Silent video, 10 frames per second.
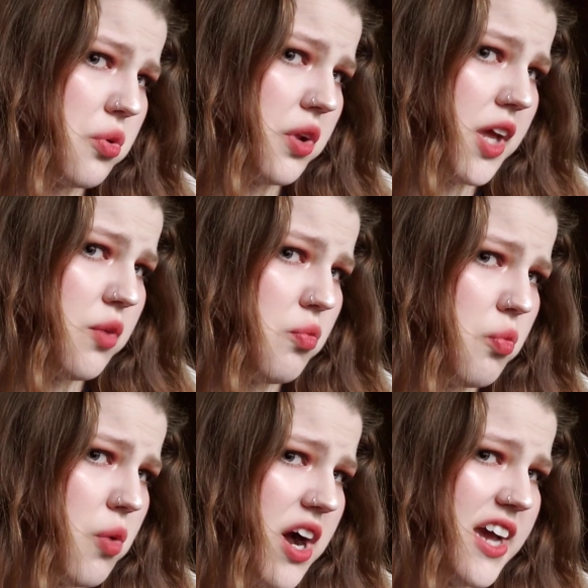Like,
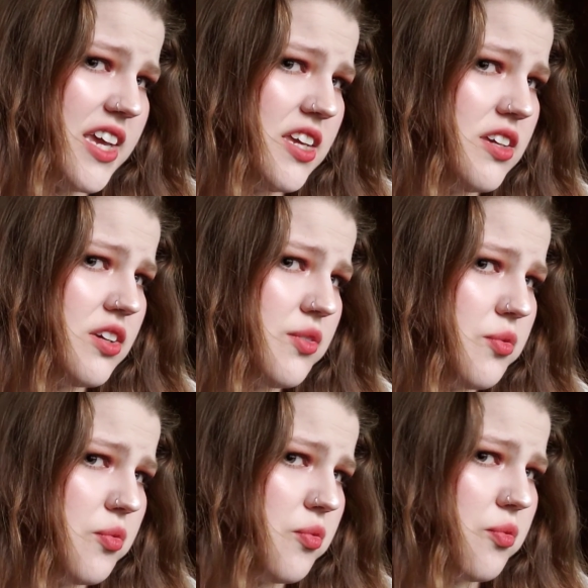why?
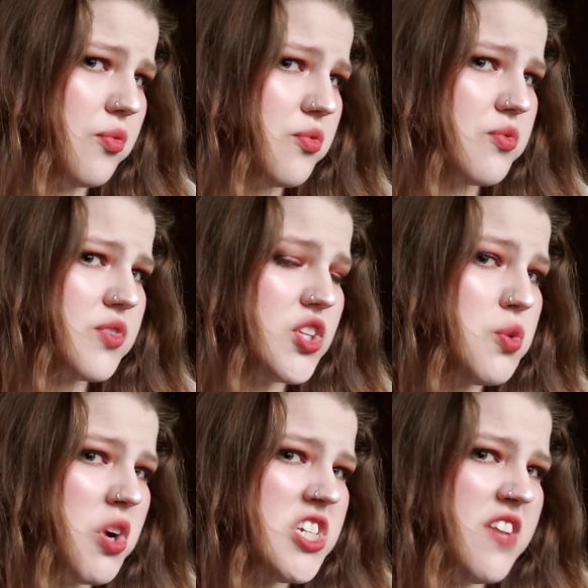
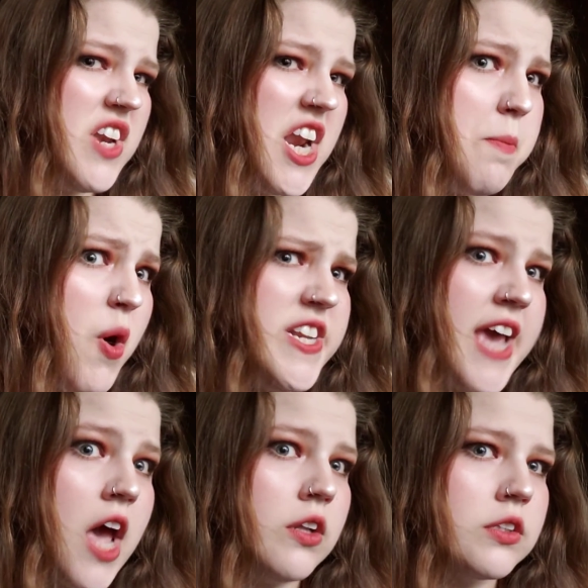You weren't even in a
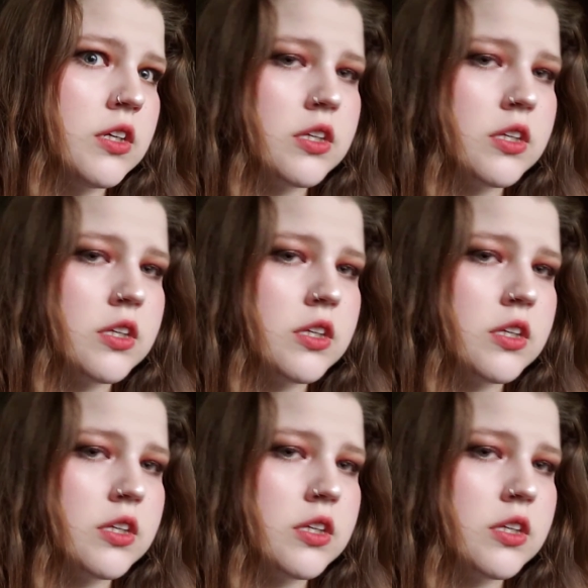ponytail!